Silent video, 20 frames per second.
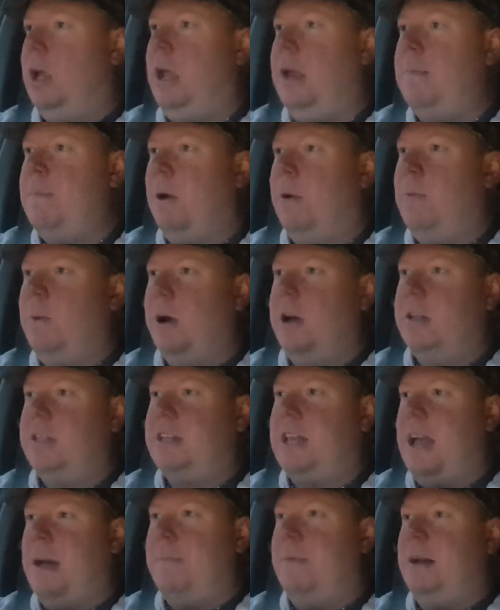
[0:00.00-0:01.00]
in my
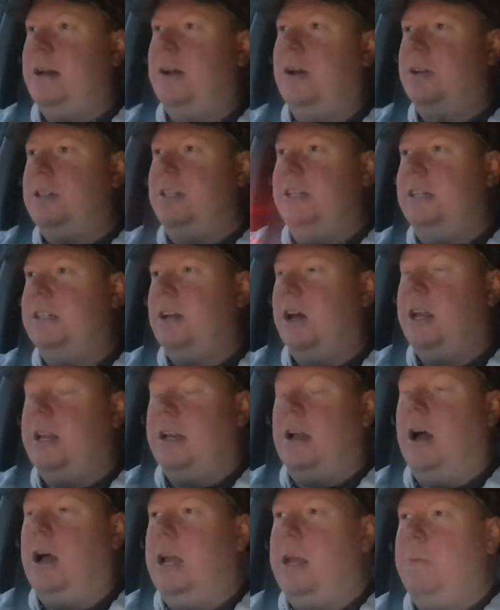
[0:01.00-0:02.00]
worst gambling losses,
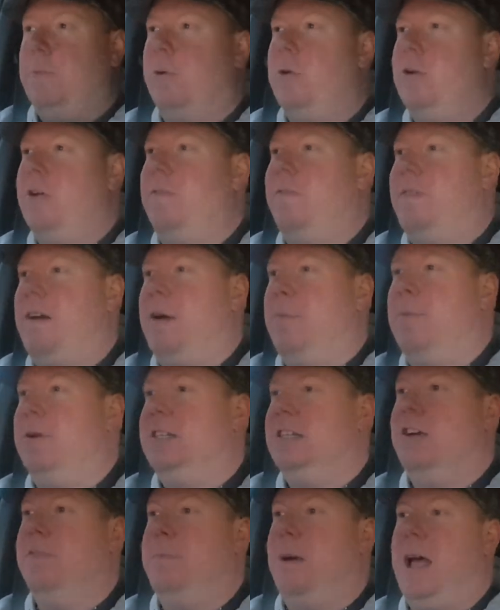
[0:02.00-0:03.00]
I wouldn't have found
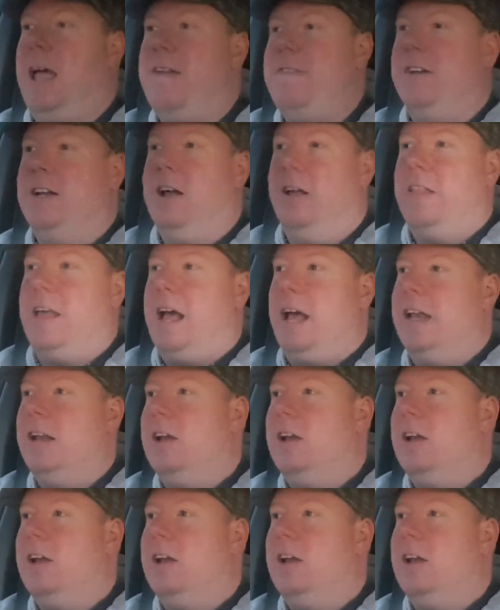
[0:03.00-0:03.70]
myself behaving like that.